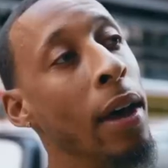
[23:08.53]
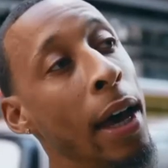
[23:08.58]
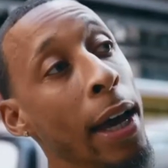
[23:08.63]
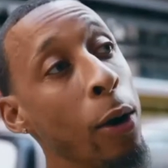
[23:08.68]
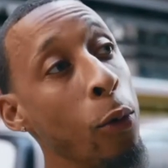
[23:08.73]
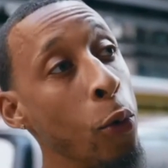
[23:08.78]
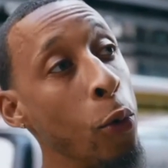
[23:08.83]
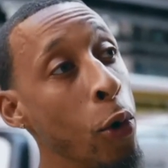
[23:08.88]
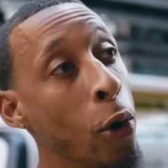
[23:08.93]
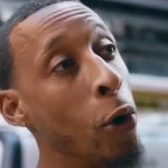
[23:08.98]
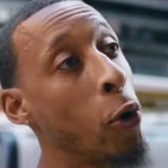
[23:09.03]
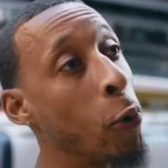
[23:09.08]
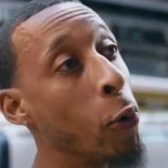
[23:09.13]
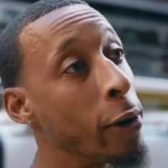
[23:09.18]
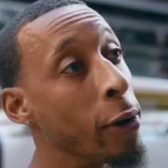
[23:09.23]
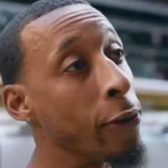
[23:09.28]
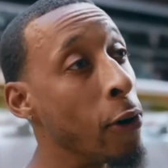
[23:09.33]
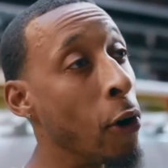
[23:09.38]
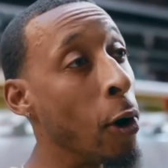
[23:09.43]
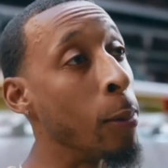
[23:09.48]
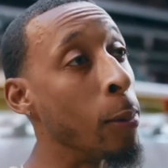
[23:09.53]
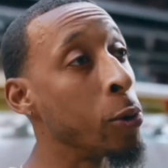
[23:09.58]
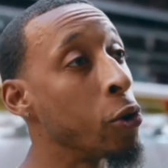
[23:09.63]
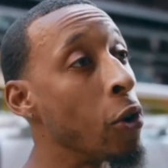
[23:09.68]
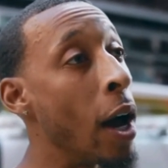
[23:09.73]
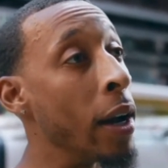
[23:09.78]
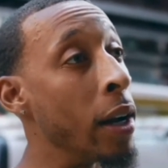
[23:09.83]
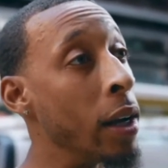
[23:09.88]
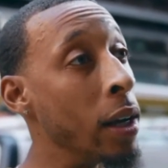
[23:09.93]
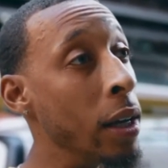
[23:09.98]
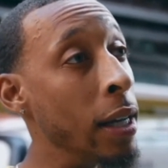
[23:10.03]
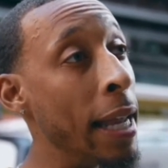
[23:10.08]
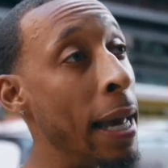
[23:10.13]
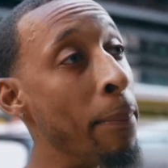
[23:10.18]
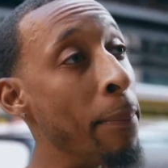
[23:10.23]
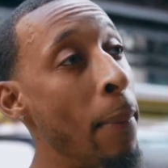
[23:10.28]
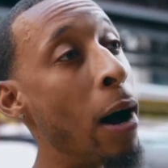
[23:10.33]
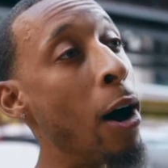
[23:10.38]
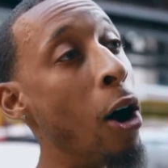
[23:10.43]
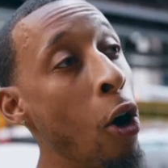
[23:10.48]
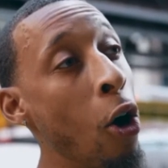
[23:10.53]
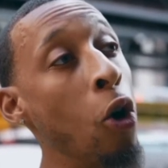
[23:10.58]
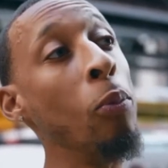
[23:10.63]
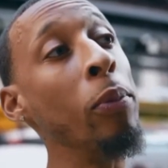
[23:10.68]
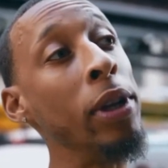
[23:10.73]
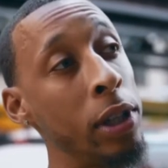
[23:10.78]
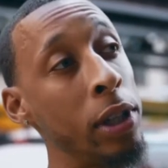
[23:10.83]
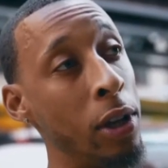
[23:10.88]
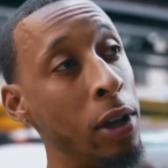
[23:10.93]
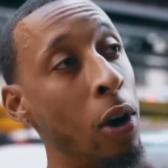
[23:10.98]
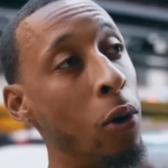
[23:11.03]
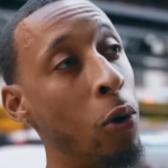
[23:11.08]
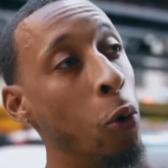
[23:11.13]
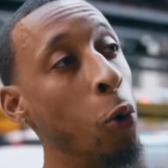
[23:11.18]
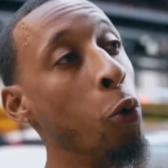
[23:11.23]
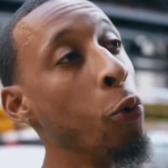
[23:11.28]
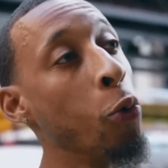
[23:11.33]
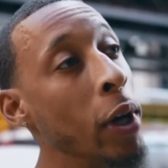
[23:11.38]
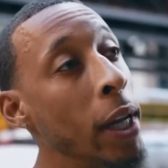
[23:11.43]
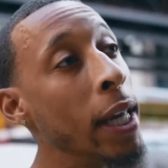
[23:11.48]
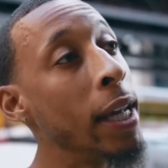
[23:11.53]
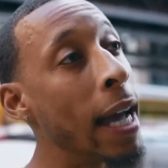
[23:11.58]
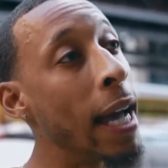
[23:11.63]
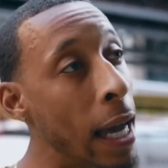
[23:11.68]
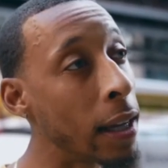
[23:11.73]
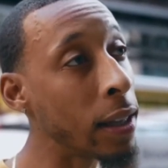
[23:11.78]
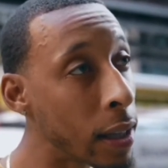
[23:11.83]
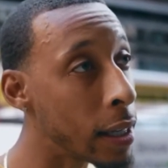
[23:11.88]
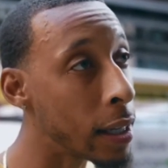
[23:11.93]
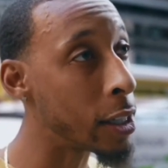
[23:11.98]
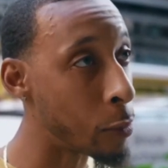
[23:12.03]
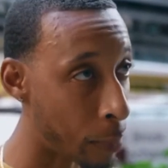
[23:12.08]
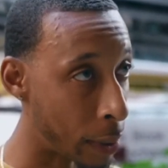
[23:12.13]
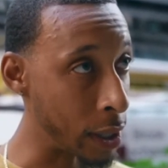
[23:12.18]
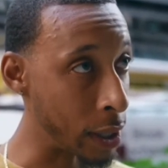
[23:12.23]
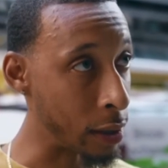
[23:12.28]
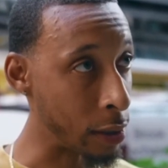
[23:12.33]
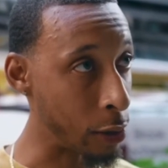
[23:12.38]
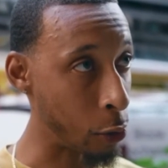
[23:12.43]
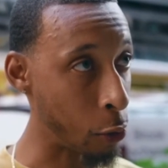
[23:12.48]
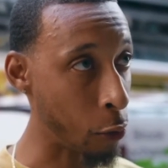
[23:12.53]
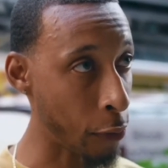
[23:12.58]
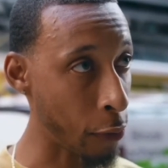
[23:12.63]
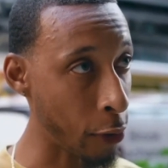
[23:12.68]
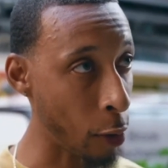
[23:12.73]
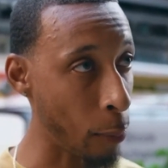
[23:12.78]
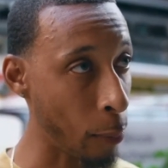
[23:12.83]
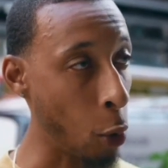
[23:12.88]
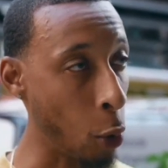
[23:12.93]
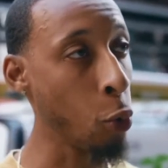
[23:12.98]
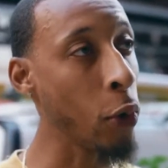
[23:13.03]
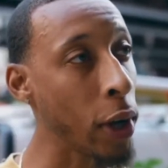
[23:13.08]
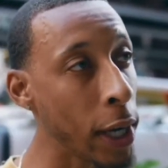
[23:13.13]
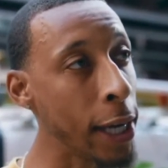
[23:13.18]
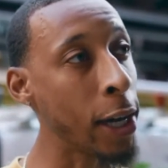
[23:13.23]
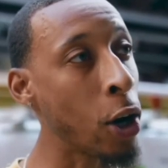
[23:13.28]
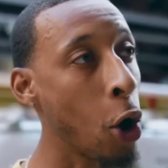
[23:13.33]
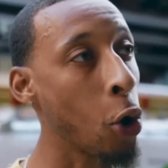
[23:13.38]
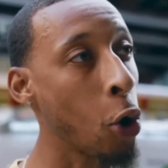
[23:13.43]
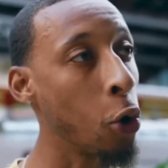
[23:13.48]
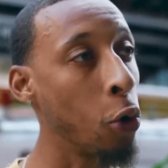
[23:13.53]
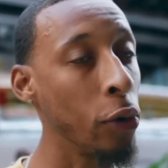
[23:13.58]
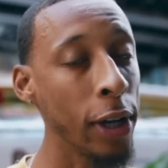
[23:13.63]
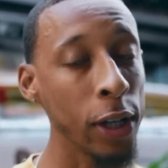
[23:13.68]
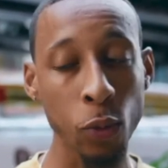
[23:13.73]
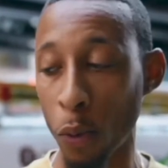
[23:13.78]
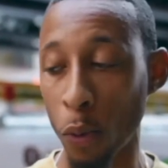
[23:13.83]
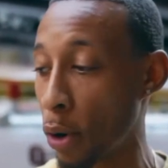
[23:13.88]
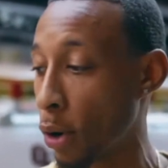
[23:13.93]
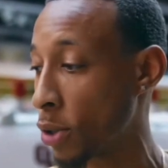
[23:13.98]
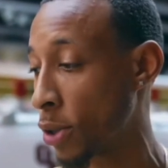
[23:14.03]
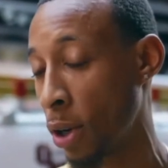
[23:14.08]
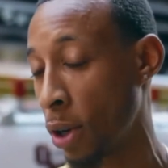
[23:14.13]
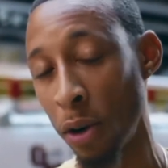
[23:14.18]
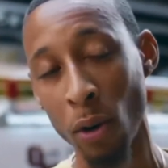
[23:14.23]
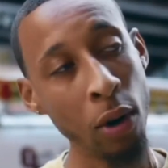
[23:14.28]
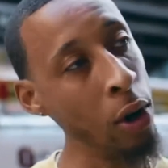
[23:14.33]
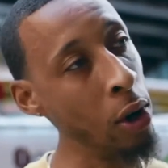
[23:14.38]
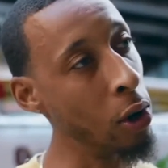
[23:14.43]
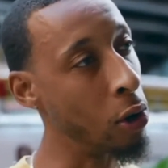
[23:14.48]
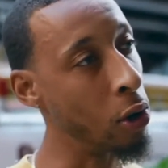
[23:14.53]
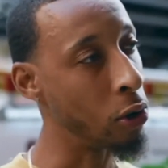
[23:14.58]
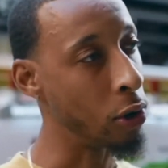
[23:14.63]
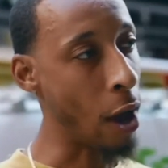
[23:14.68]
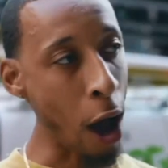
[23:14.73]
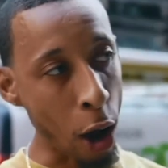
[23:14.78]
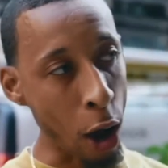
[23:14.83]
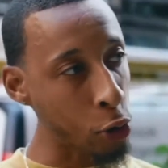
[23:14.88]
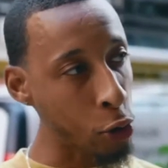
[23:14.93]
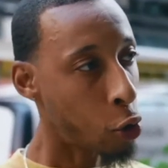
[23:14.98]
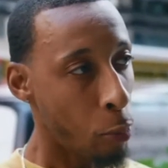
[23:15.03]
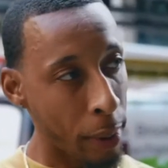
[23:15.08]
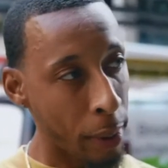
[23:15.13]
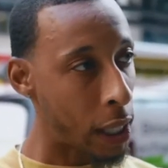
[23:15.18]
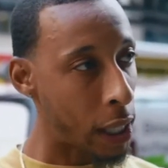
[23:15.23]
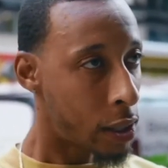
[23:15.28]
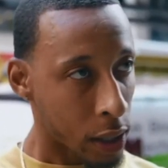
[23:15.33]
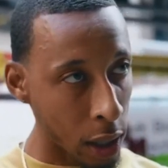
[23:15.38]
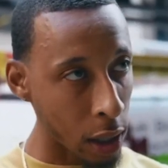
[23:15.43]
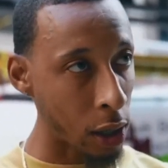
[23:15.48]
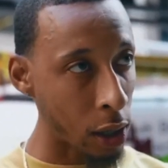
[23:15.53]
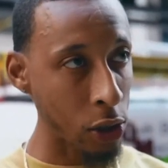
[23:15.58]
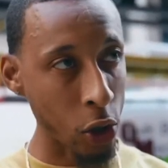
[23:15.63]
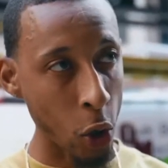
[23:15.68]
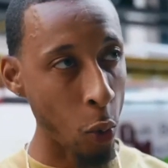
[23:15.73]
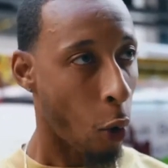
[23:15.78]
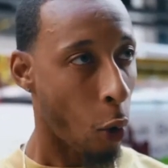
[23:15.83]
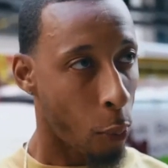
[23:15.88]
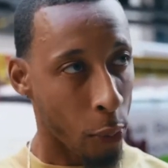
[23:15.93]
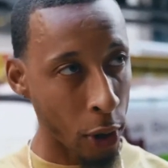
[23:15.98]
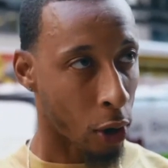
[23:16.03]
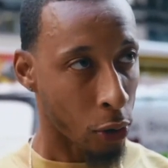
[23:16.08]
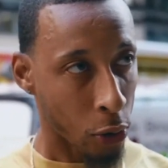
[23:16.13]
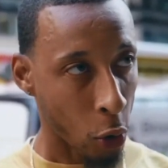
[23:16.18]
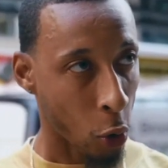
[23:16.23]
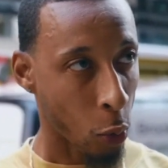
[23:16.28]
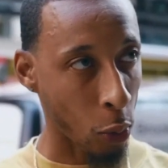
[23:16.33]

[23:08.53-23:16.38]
He, hey, real quick, folks, I'm trying to let my homies know who really got these, you feel me, who really cold with the work. So y'all two gonna be the judge of what we finna